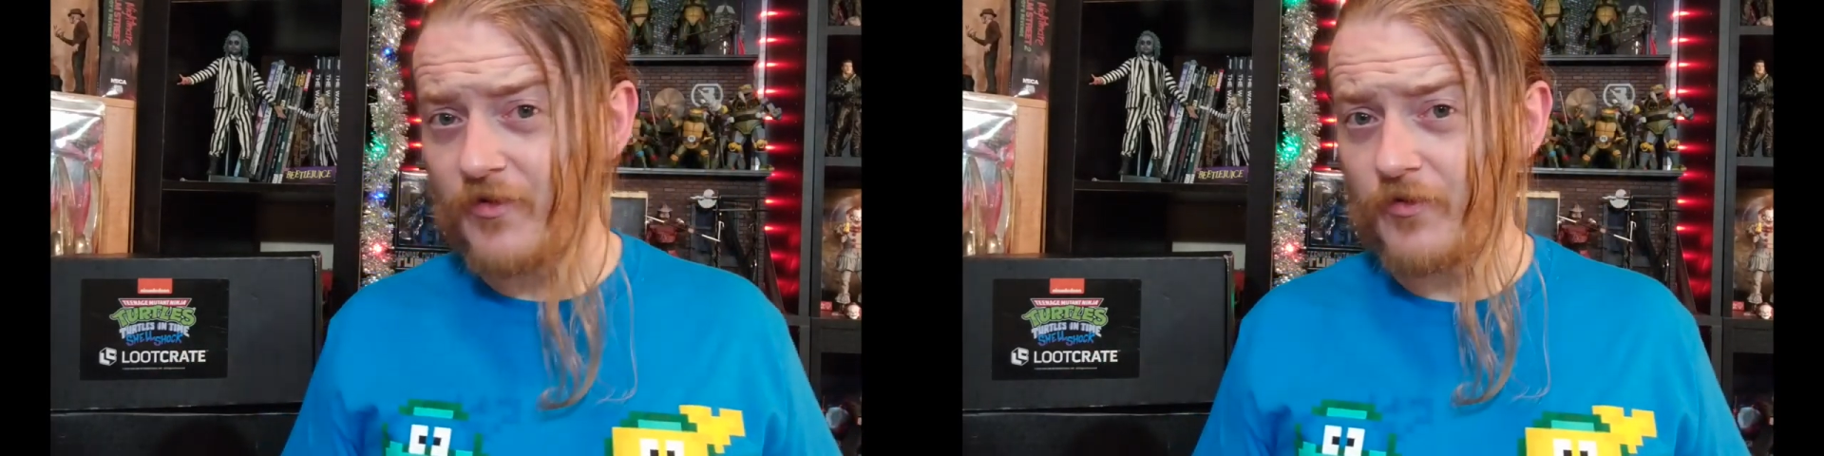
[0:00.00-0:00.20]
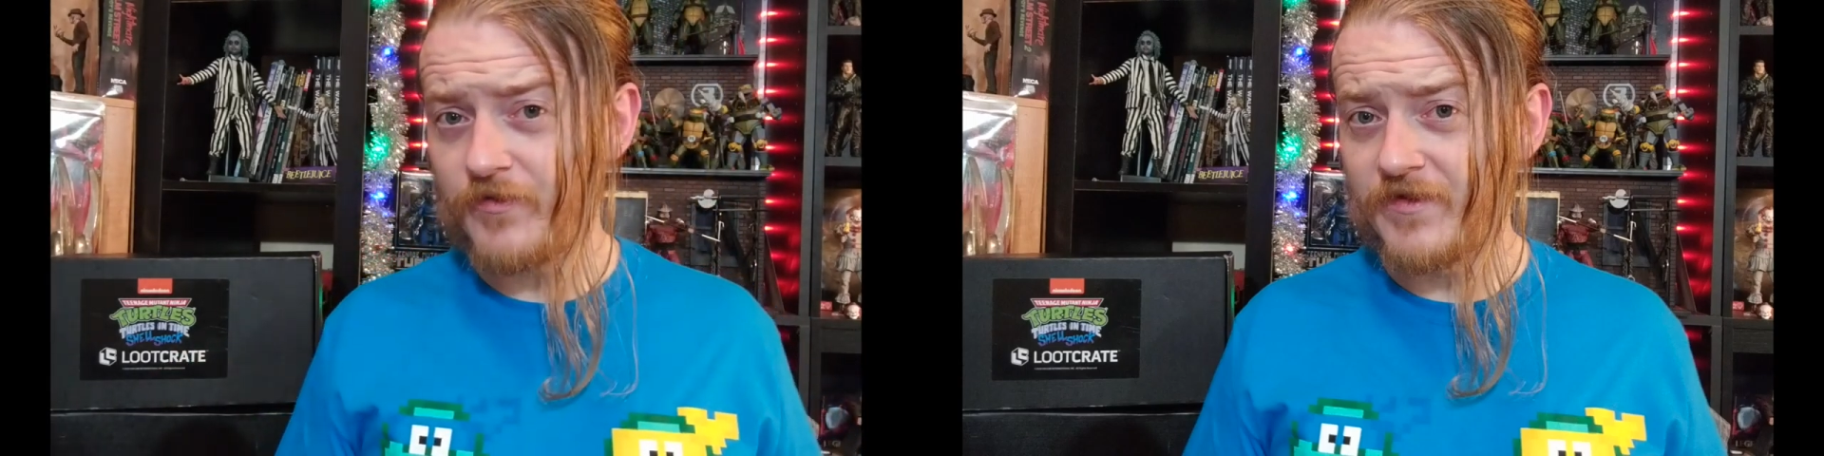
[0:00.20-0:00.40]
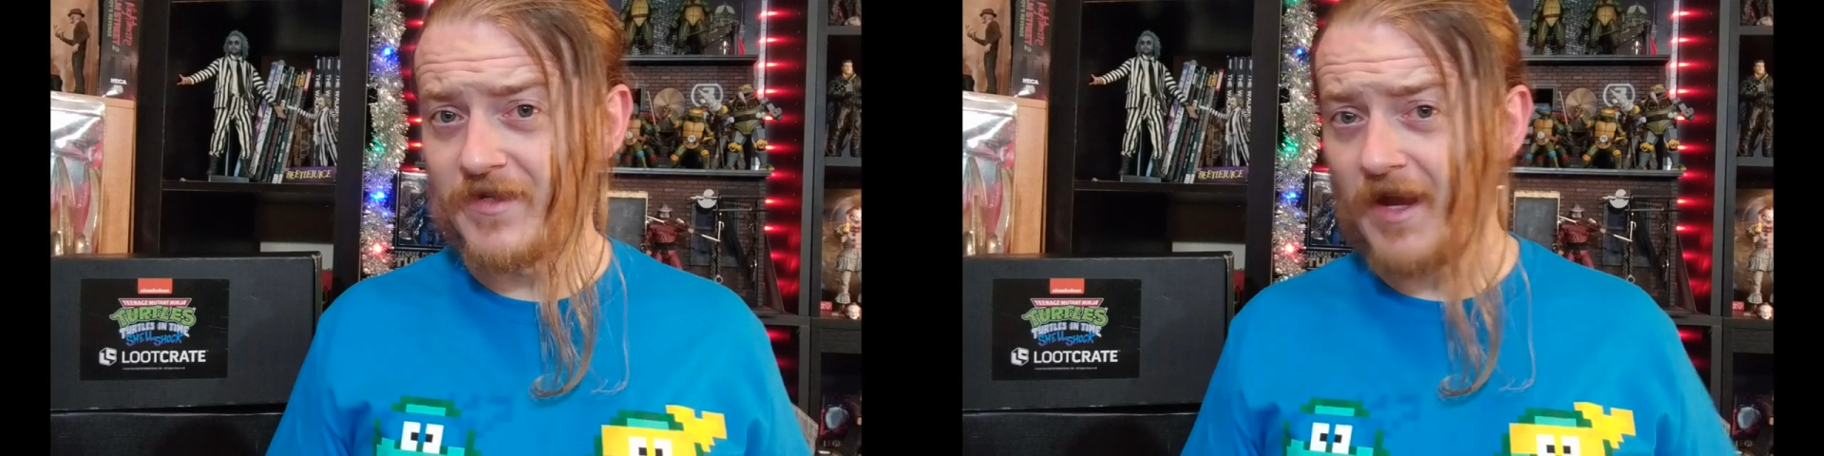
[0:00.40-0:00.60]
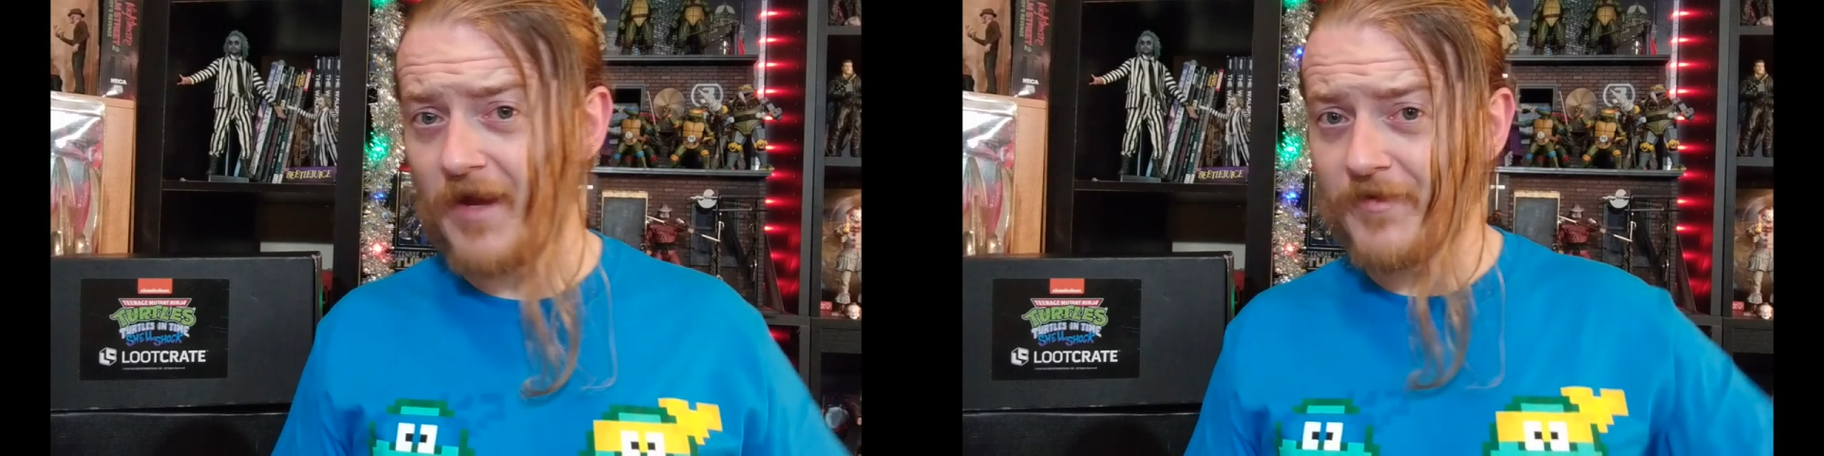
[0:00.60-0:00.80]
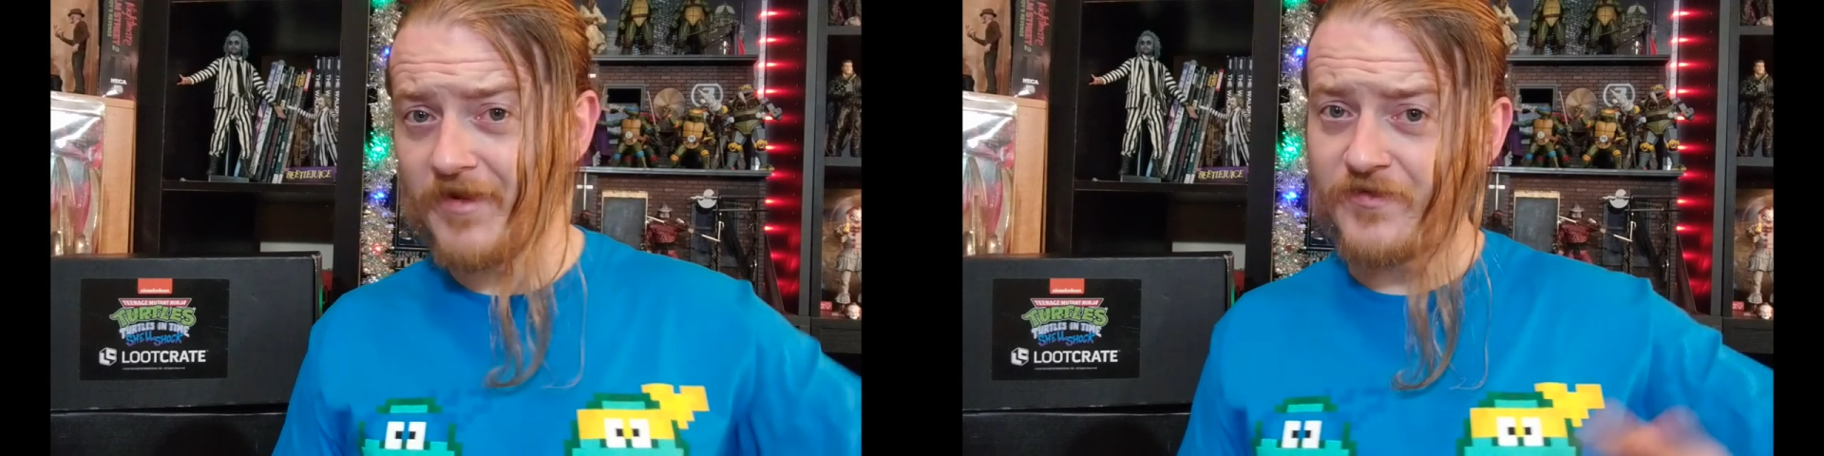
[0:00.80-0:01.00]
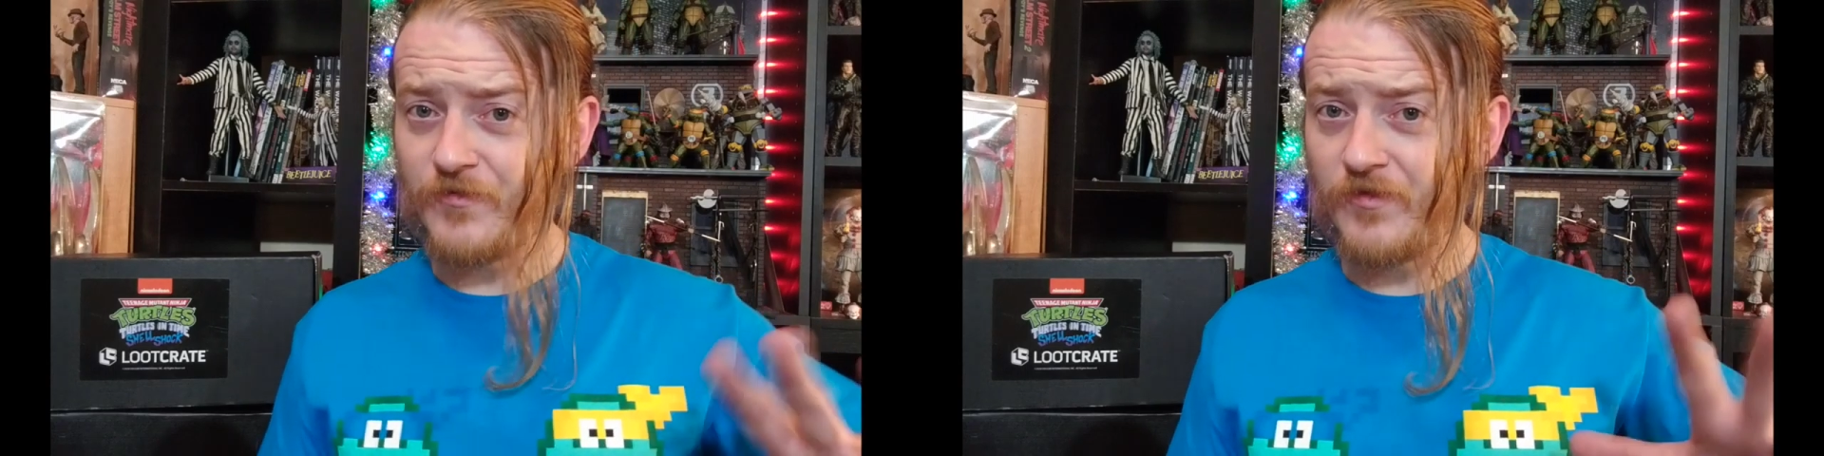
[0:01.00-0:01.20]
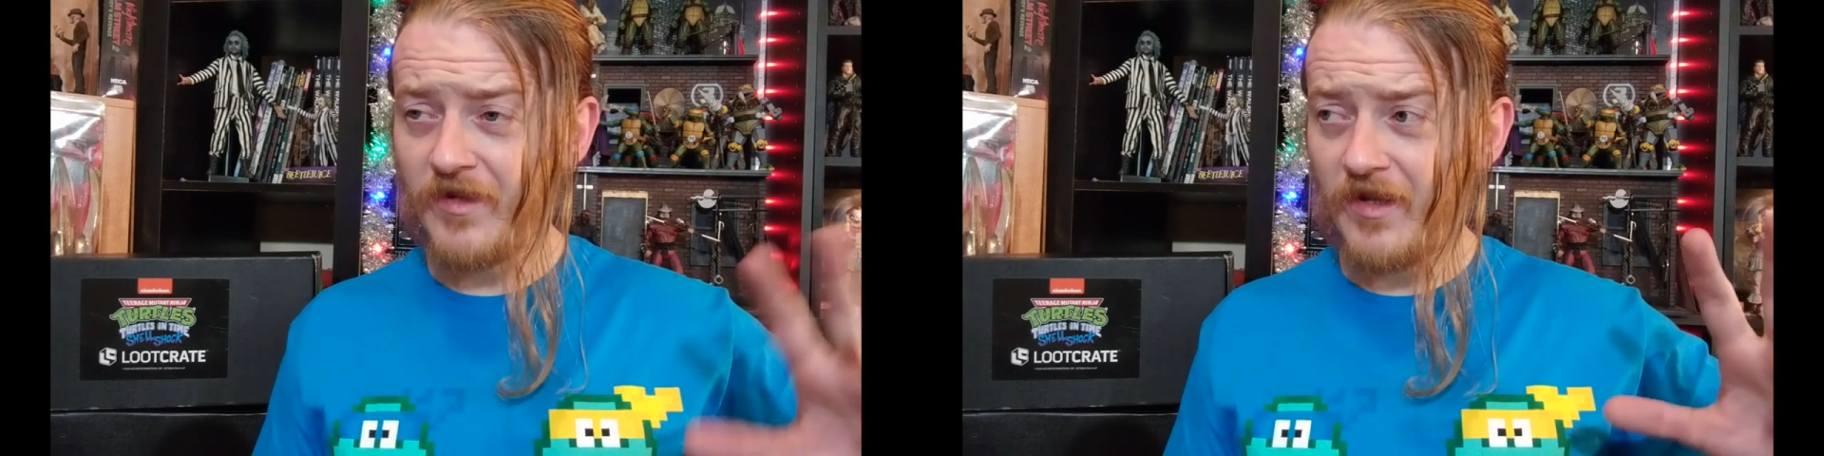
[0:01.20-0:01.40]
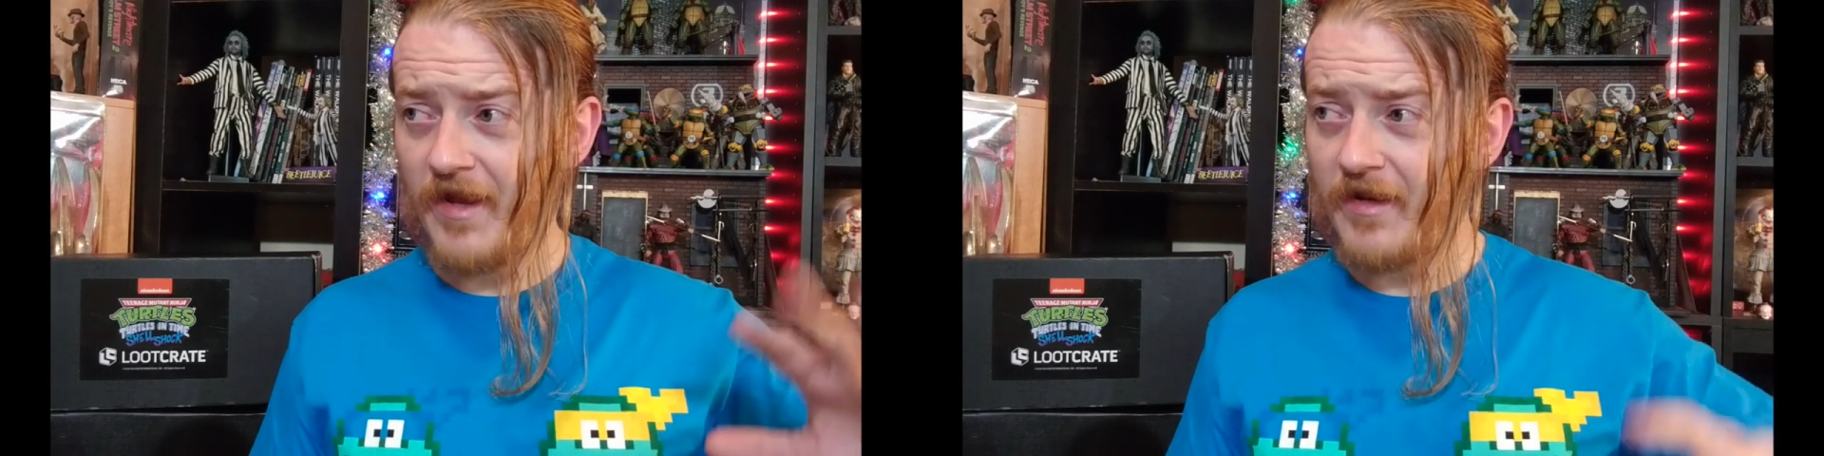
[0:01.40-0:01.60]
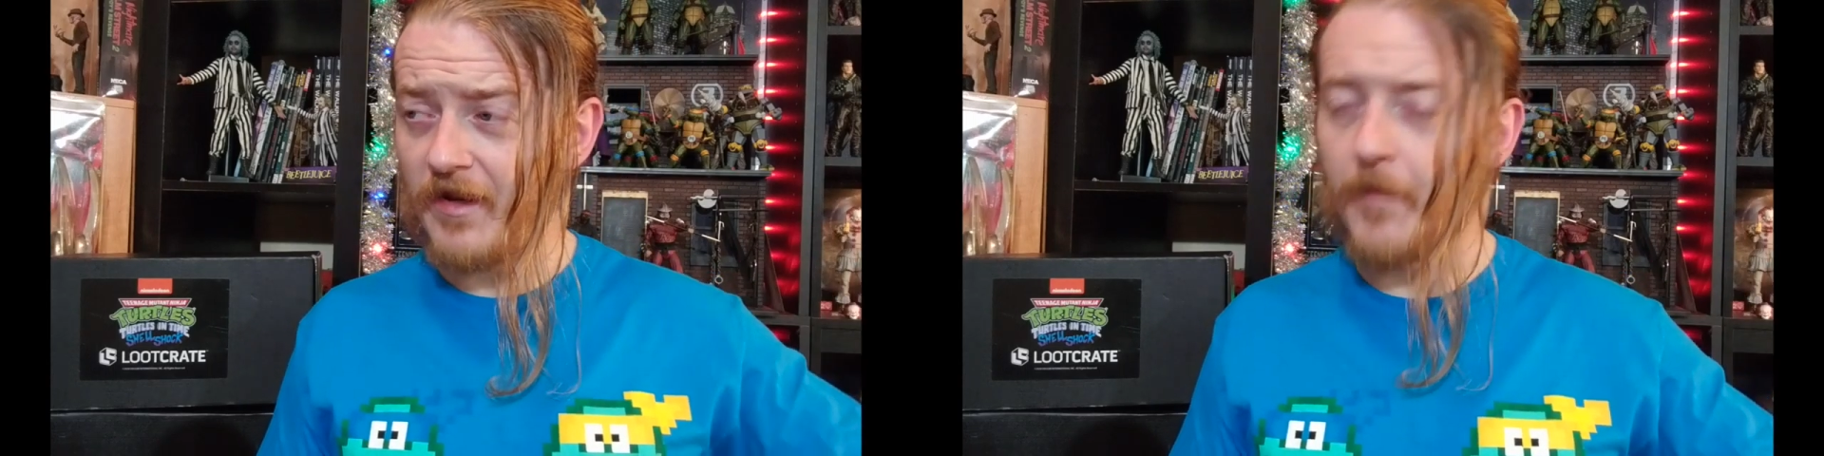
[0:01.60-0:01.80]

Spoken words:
Turtles in Time and doesn't really like...